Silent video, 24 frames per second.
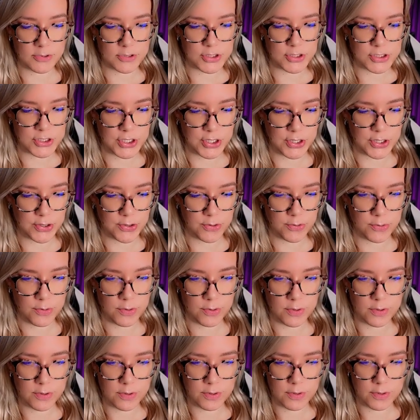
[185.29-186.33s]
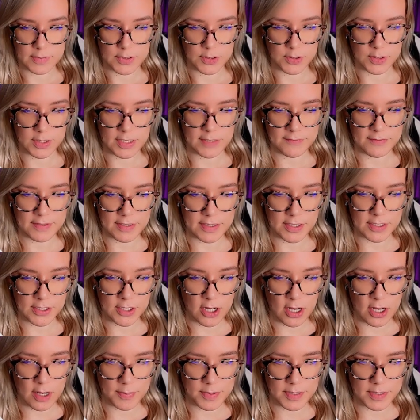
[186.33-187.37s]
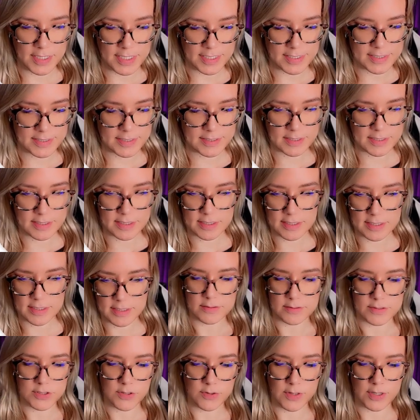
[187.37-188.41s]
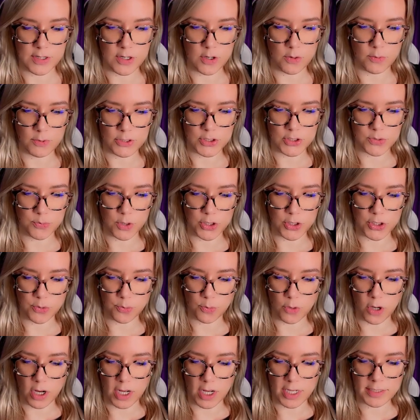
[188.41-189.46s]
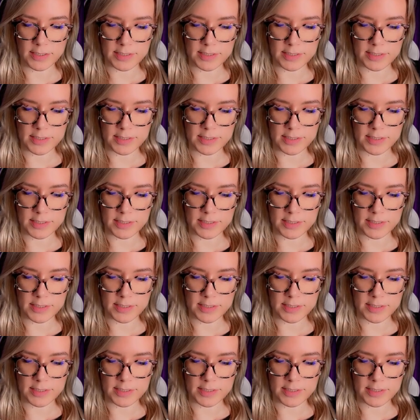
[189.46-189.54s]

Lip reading: You can even copy this so they know which one you want.